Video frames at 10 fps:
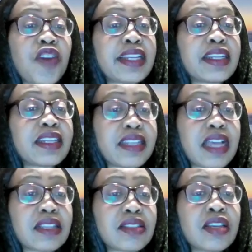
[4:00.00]
find
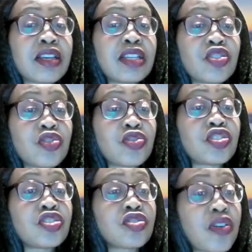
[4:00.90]
that
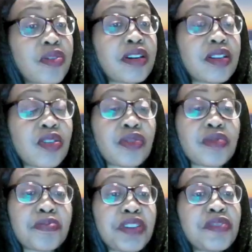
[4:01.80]

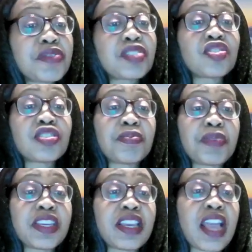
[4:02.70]
your previous
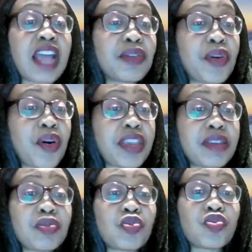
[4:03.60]
GP are not
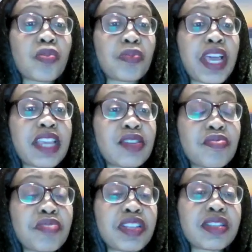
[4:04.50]
able to supply
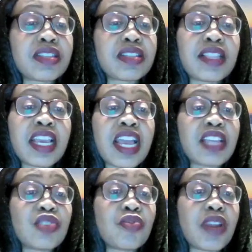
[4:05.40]
you medicine,
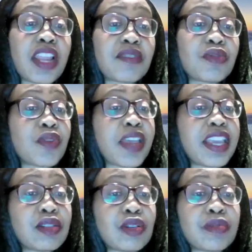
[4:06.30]
and you will have to
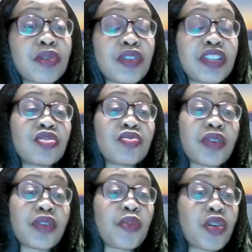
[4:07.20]
end up going
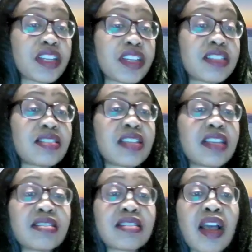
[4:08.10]
to a walk-in
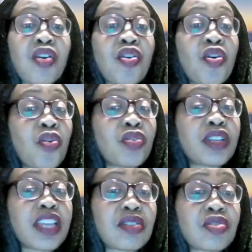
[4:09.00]
center or
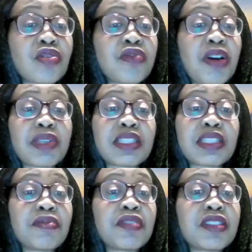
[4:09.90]
the out-of-hours
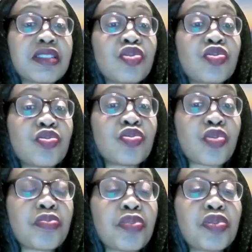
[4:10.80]
services to
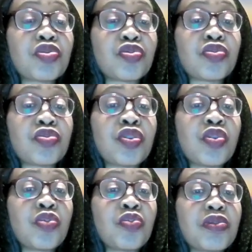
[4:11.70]
support you
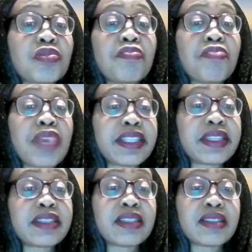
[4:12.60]
with
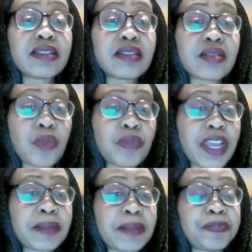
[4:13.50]
medicine
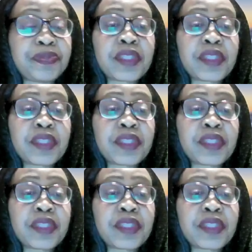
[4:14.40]
supply.